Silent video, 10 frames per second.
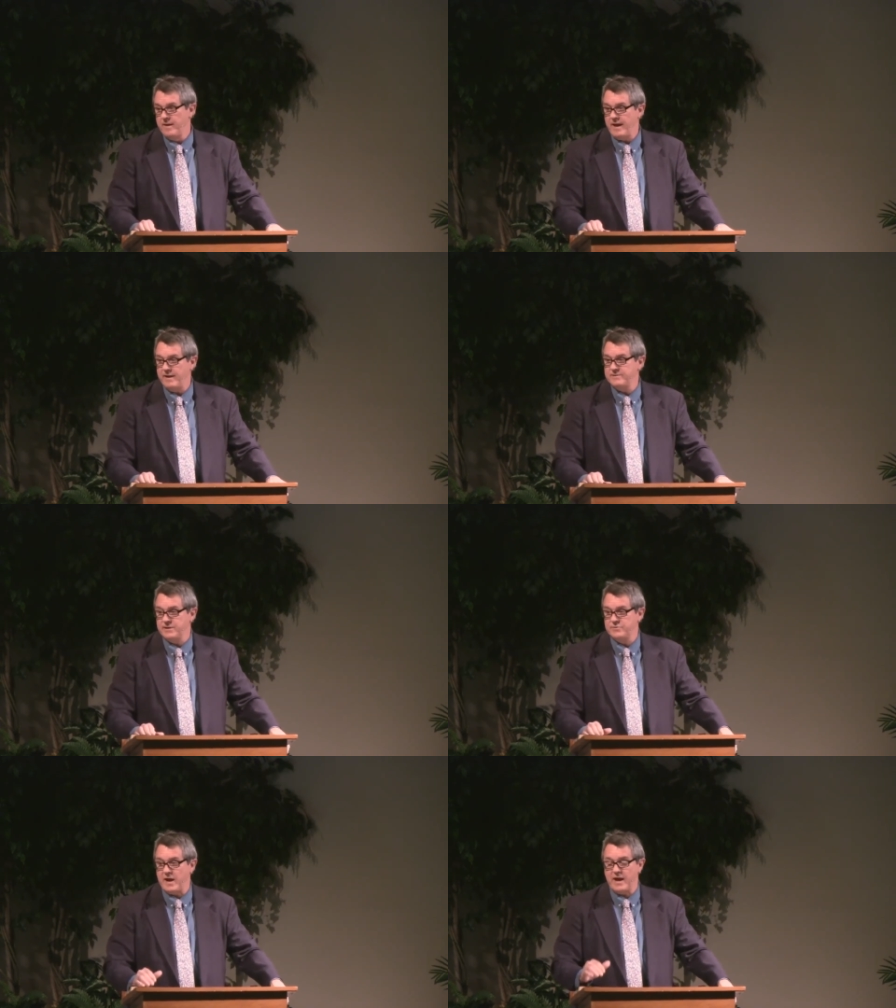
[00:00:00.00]
I used
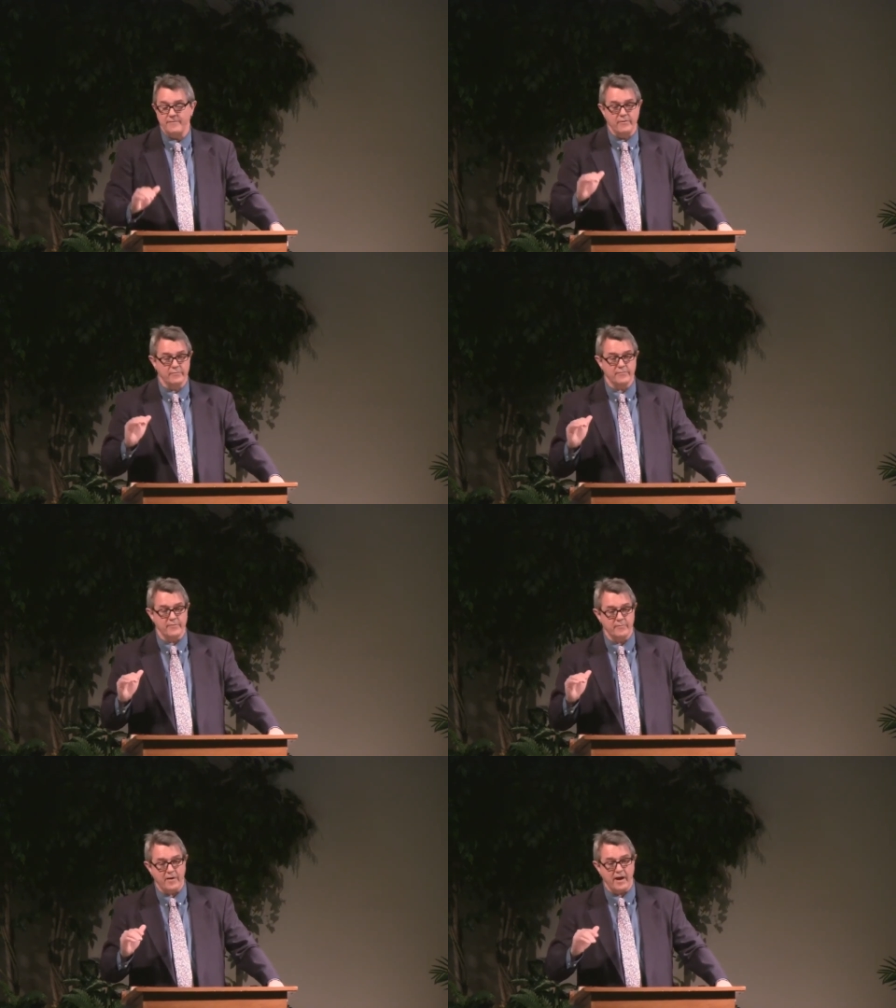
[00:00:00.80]
to drive on
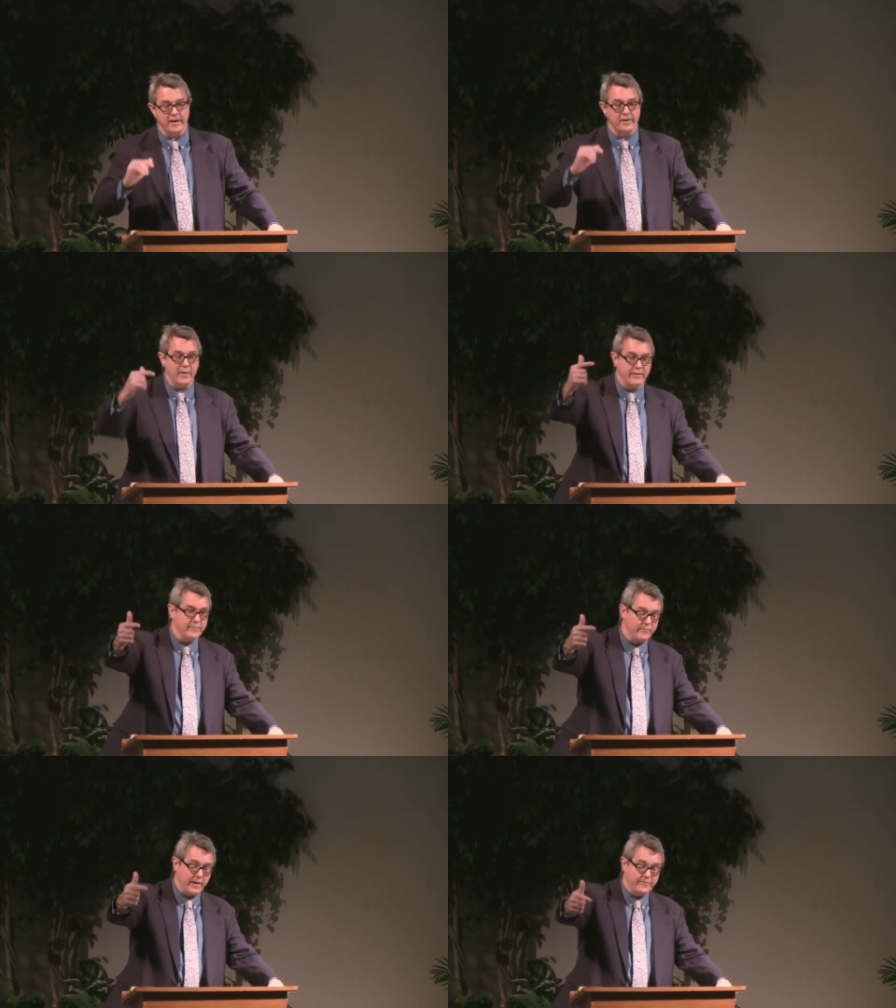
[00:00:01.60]
from Raleigh to Wake,
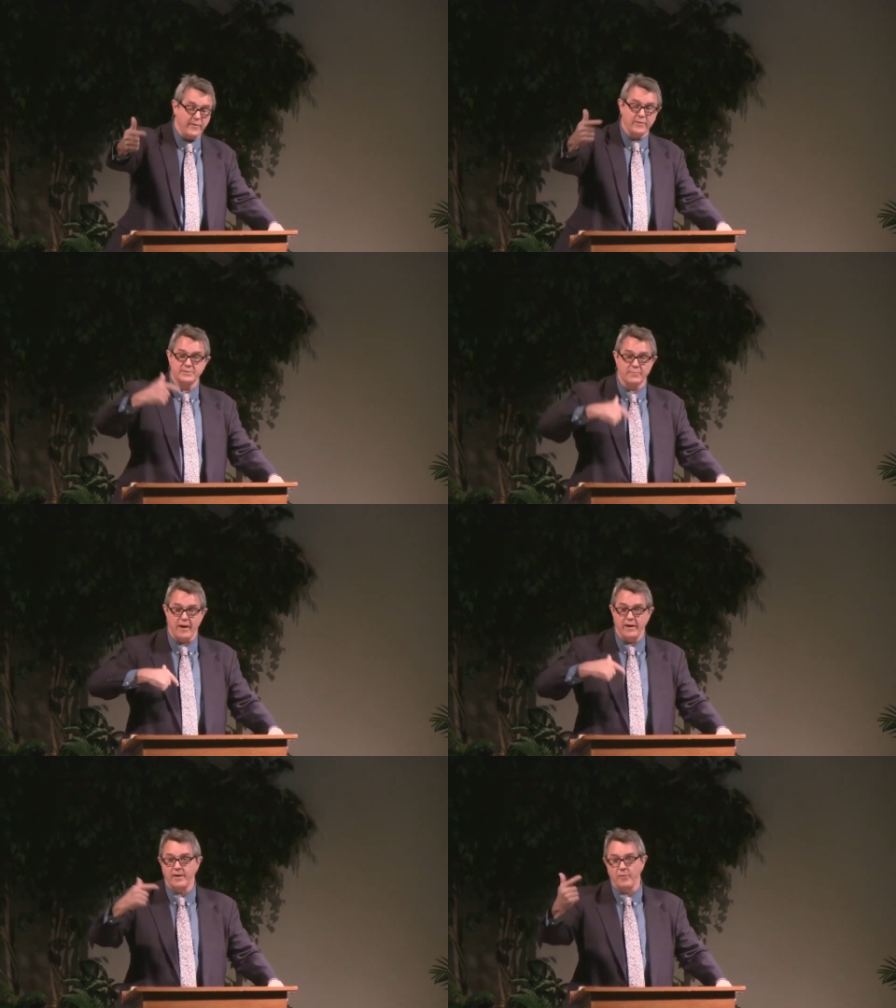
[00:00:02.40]
Wake Forest to
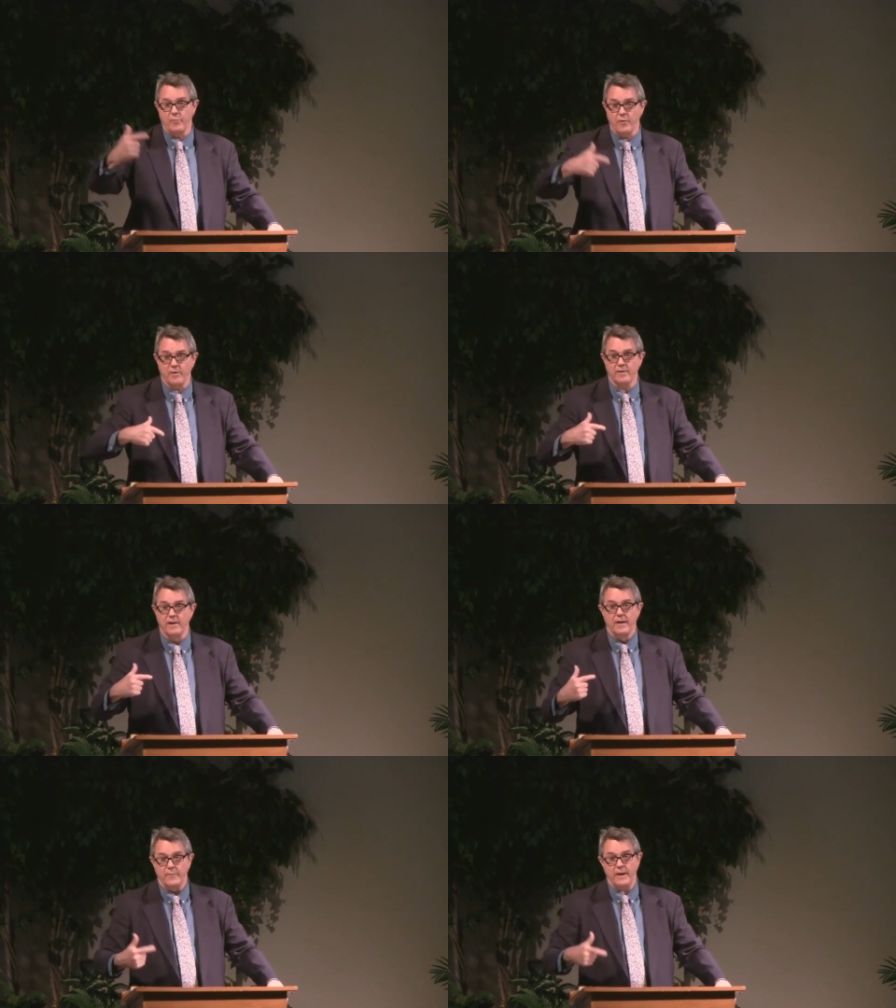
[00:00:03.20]
Raleigh to go to work
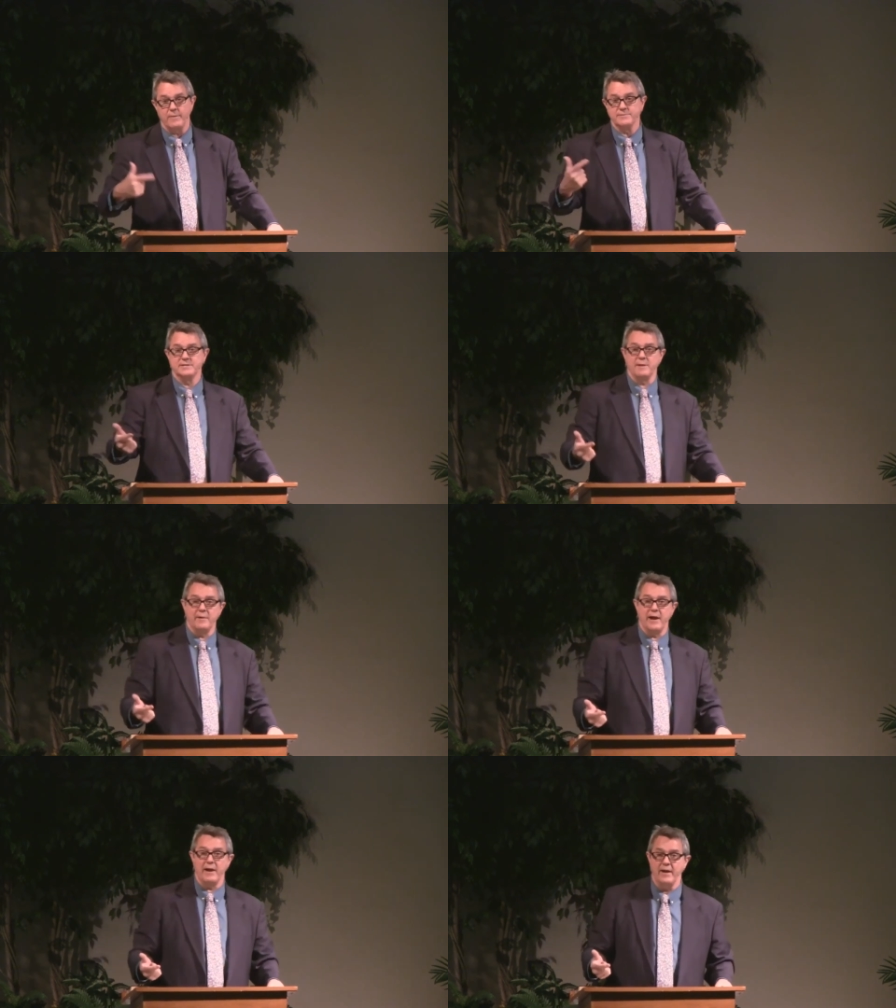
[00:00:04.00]
when I was in
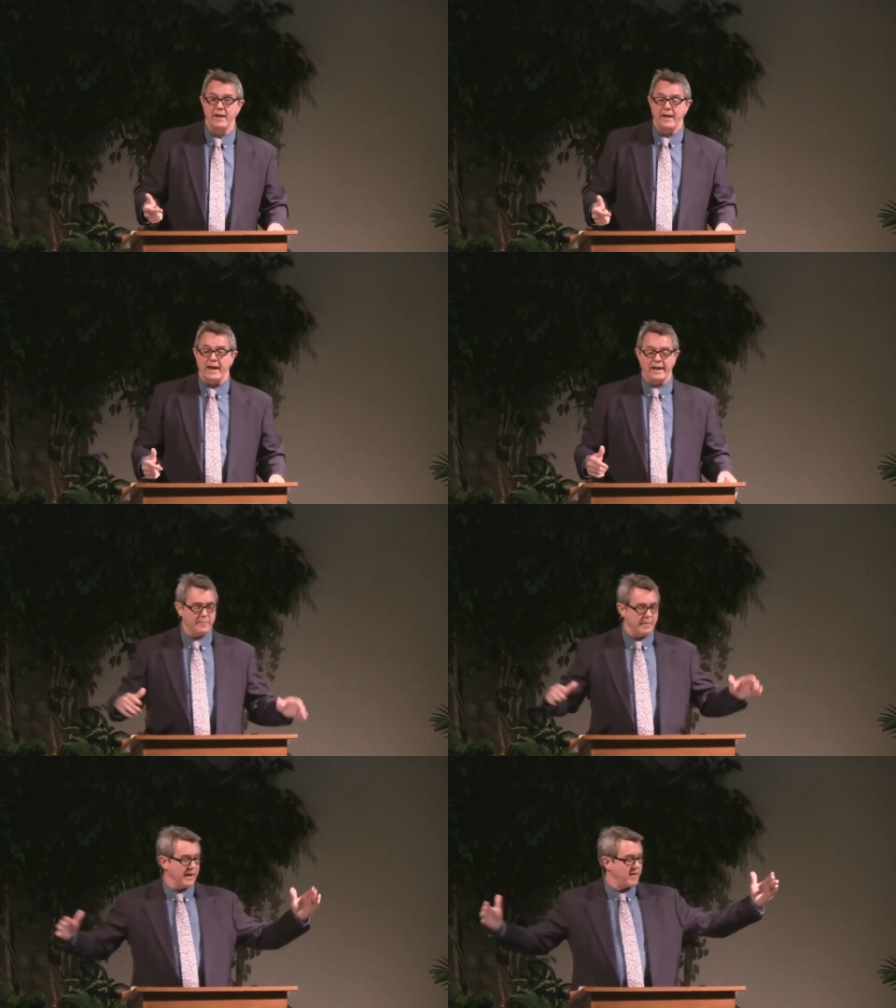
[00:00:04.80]
seminary, and
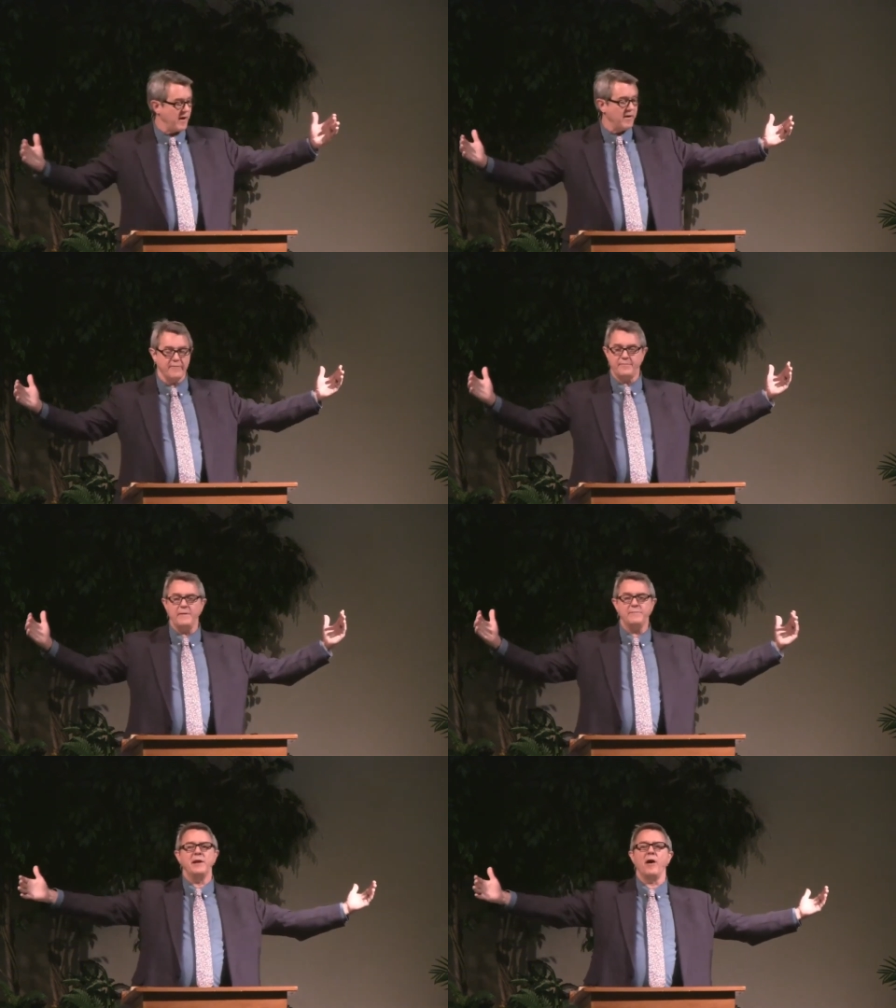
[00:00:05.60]
there'd be a car,
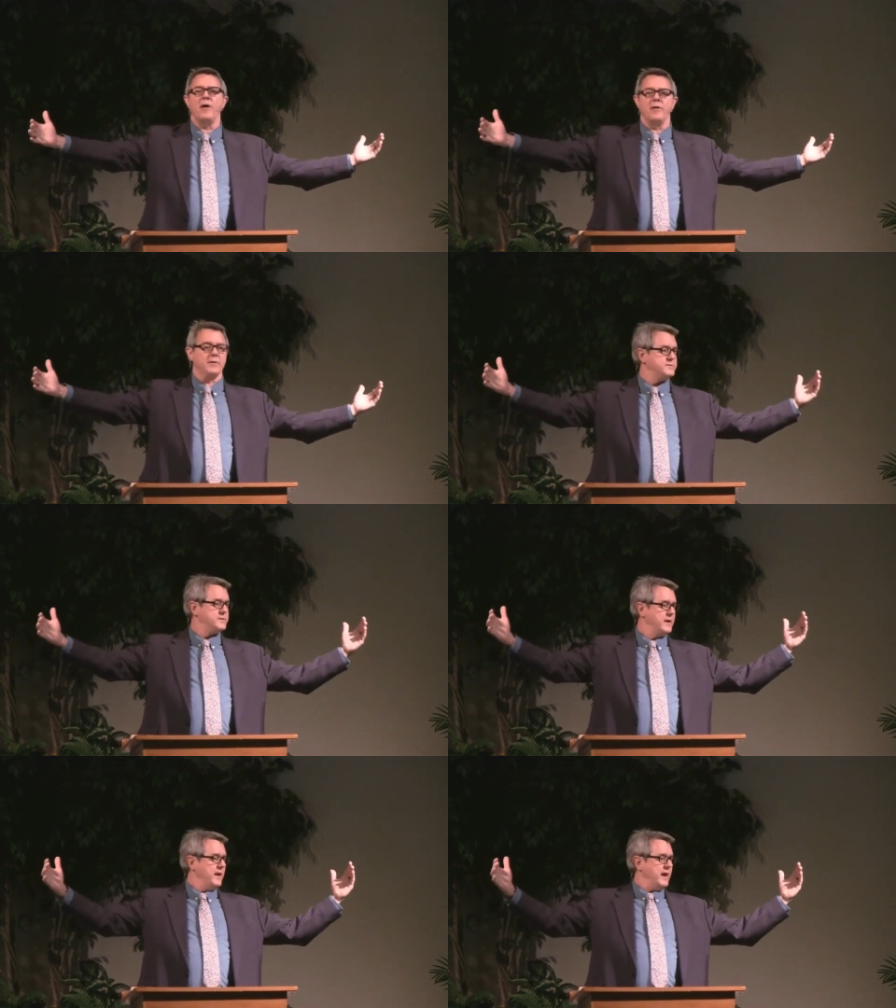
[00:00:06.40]
50 cars,
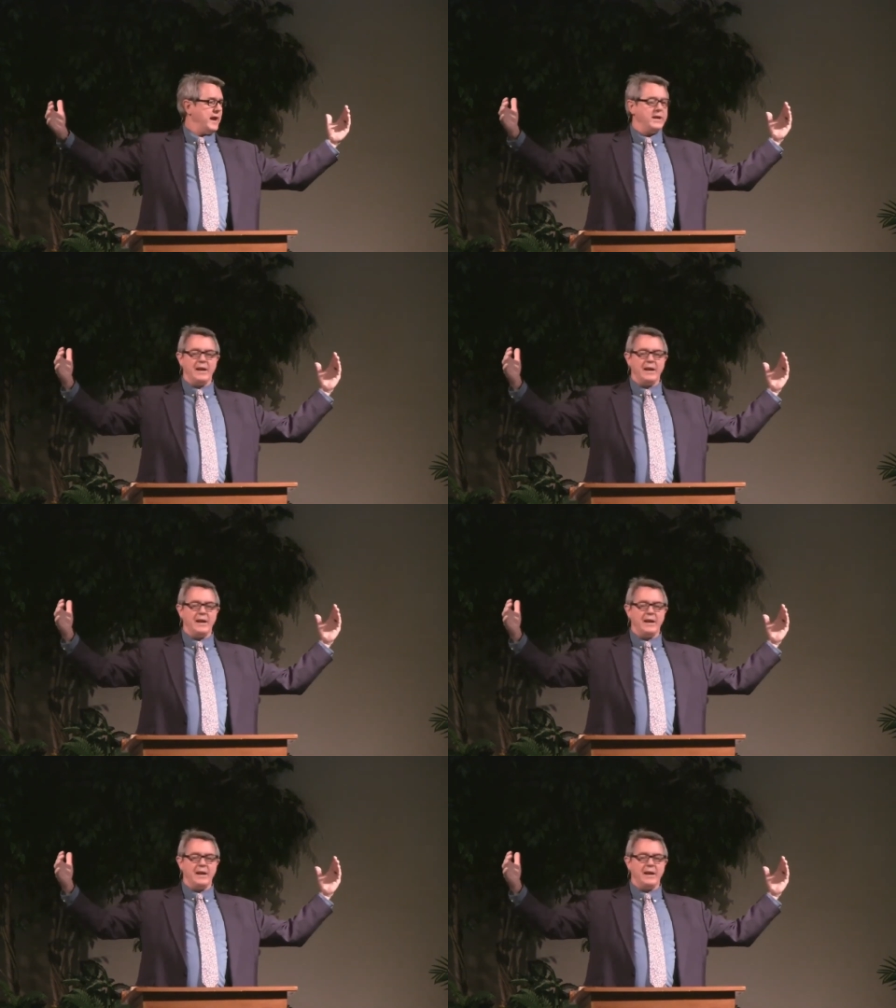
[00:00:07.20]
and